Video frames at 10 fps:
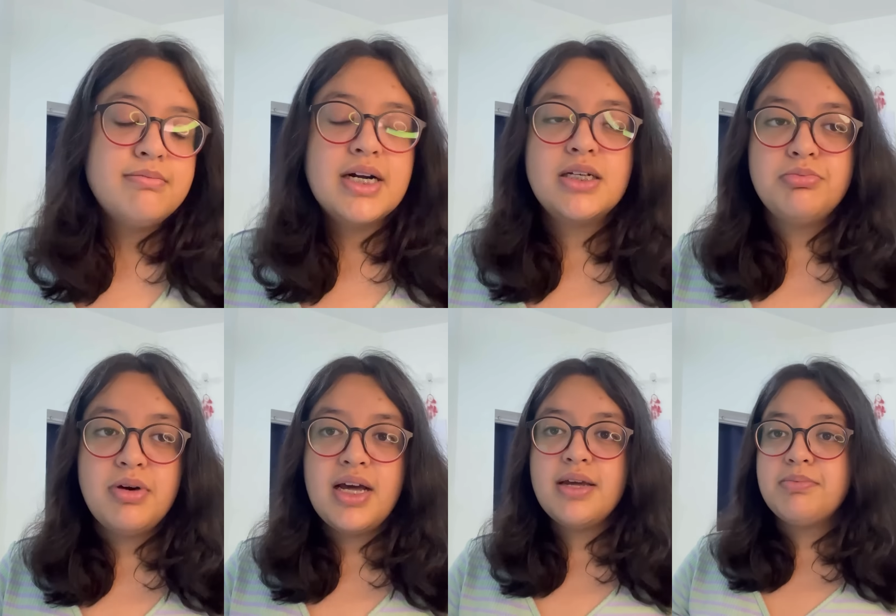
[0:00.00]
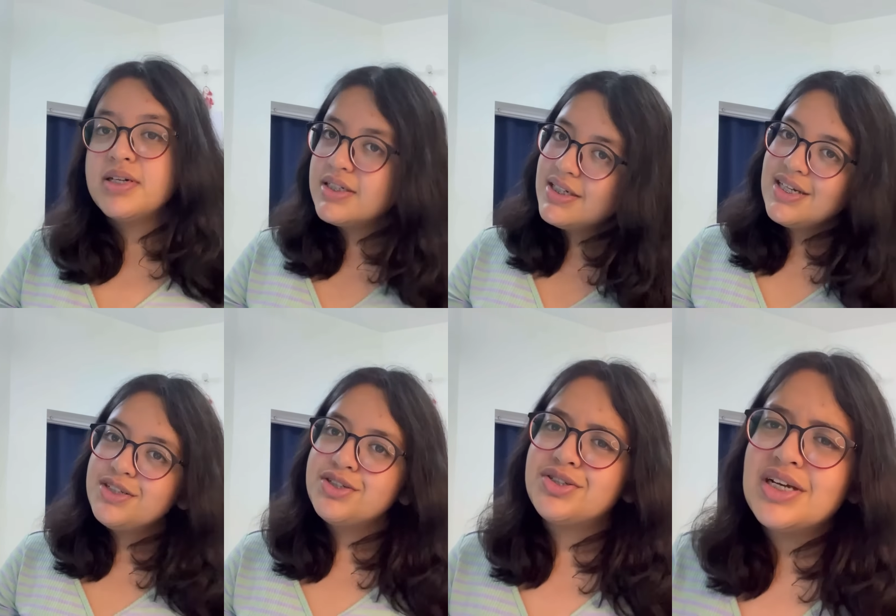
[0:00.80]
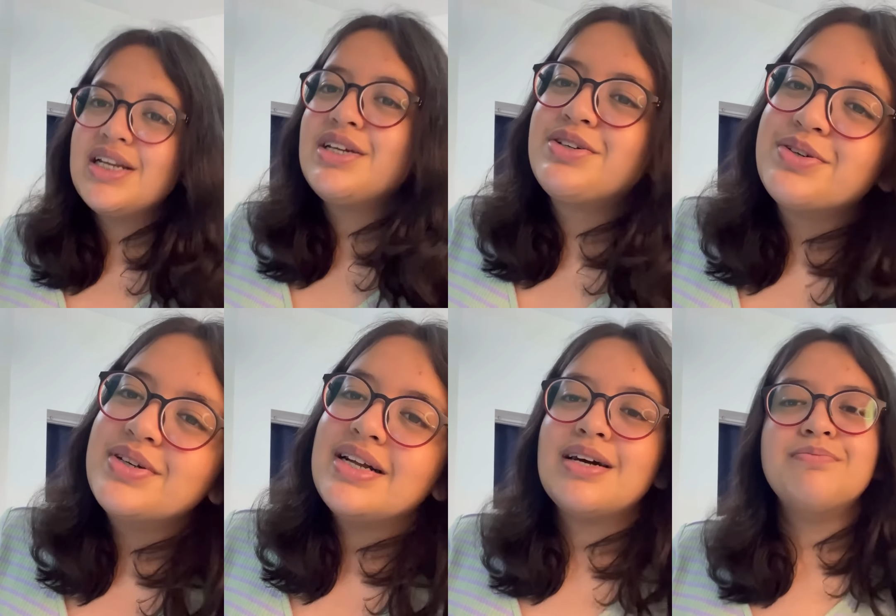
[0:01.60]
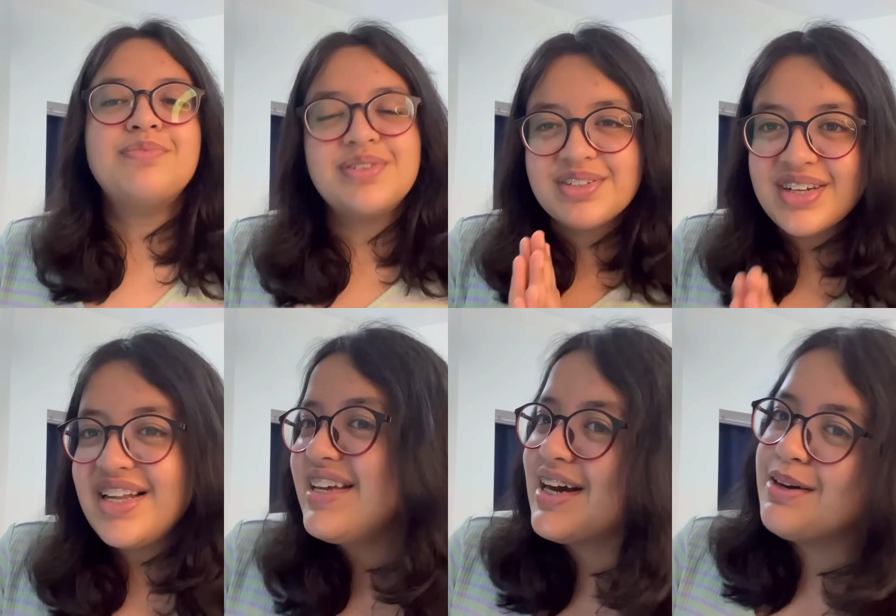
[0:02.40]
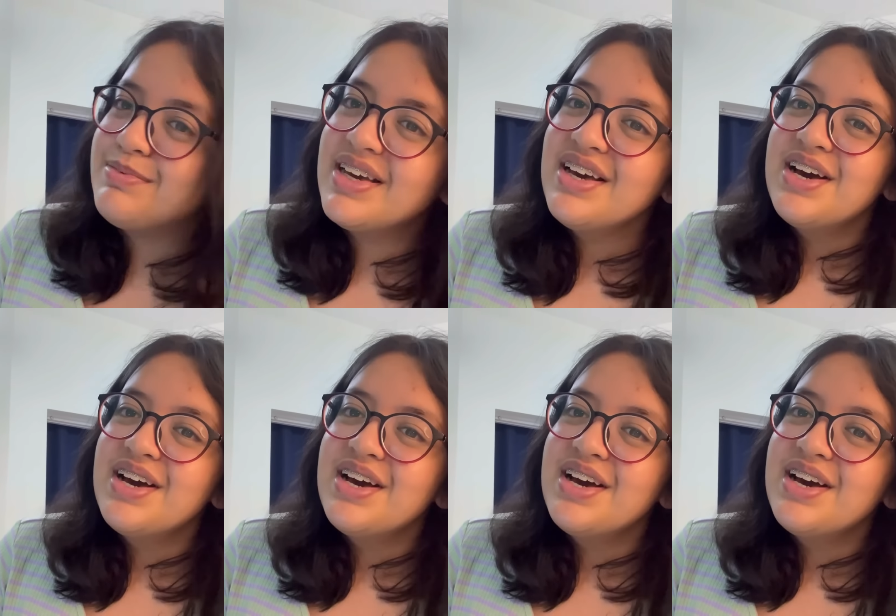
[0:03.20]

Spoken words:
but my percentage is really good and I'm really happy